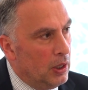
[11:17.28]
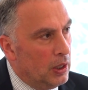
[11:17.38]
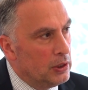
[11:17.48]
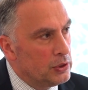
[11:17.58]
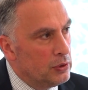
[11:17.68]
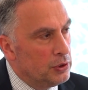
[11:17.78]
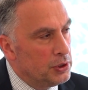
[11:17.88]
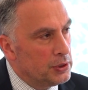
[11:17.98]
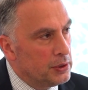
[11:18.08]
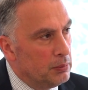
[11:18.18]
And it's not
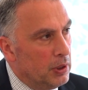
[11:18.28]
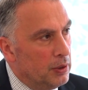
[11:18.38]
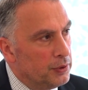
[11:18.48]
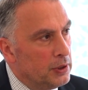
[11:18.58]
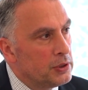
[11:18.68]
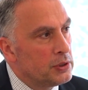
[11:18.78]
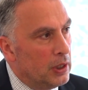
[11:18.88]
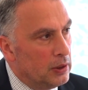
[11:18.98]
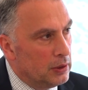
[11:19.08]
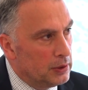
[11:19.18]
just about
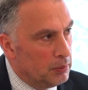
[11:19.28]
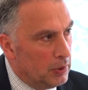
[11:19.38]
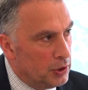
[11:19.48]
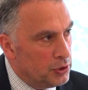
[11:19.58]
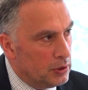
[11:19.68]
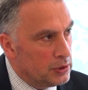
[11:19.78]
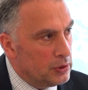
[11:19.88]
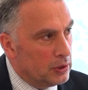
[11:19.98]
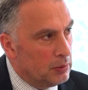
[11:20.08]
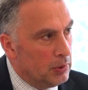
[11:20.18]
external dimension,
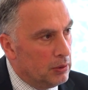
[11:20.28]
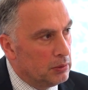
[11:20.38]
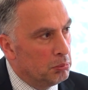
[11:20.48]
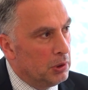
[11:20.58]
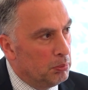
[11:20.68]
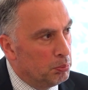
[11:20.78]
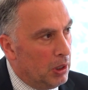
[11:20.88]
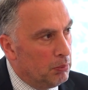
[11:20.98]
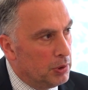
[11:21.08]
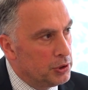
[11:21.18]
it's not about
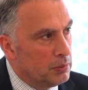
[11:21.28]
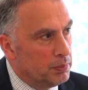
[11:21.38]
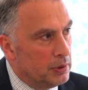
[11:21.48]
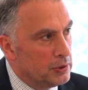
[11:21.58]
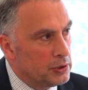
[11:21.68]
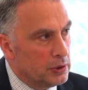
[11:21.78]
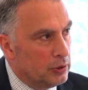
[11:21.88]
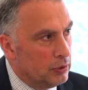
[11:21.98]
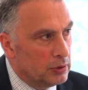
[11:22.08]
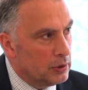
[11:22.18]
membership in
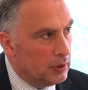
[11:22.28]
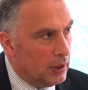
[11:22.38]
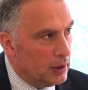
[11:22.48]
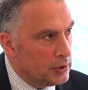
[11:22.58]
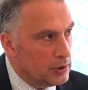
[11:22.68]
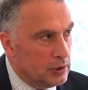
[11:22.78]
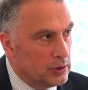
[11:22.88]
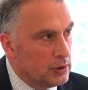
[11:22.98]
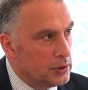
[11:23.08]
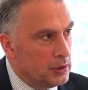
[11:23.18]
security
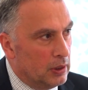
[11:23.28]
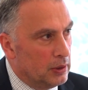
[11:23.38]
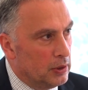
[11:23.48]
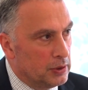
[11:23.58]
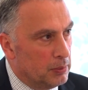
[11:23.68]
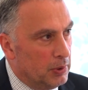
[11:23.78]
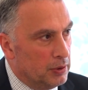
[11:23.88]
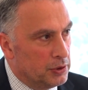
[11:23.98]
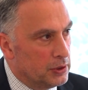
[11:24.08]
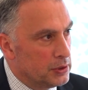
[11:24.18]
alliances, it's not
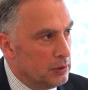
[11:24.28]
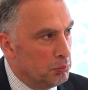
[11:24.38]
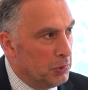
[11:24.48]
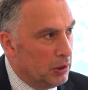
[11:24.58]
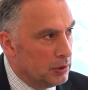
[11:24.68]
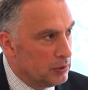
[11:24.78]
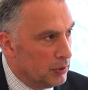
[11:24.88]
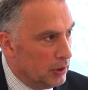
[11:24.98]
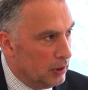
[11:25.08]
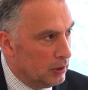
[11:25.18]
about just the
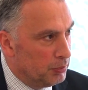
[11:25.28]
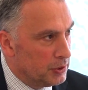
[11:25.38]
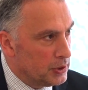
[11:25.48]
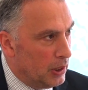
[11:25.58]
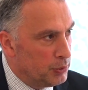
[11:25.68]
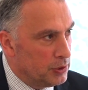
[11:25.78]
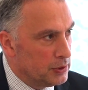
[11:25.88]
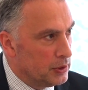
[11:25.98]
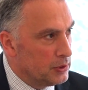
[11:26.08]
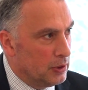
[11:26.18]
military
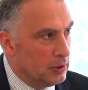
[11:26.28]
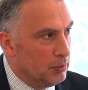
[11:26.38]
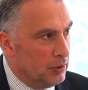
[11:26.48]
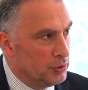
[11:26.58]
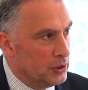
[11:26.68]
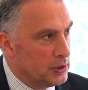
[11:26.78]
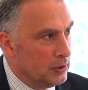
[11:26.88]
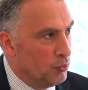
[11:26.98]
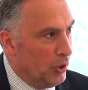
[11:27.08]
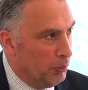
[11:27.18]
perceptions, it's not about just
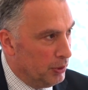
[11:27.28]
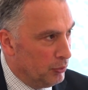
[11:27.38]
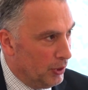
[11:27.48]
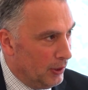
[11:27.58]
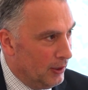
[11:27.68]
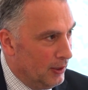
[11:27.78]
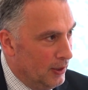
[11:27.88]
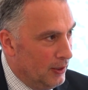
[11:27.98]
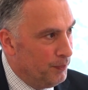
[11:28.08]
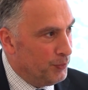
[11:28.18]
the weaponry,
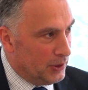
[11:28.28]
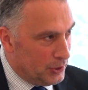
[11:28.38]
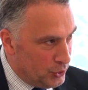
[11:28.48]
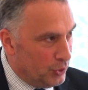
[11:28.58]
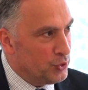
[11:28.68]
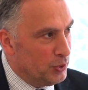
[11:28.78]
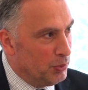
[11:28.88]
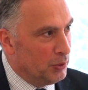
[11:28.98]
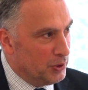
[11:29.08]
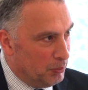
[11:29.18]
but it's also
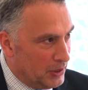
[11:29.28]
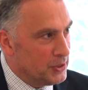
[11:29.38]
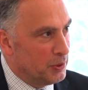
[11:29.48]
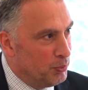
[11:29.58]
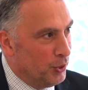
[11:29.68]
about domestic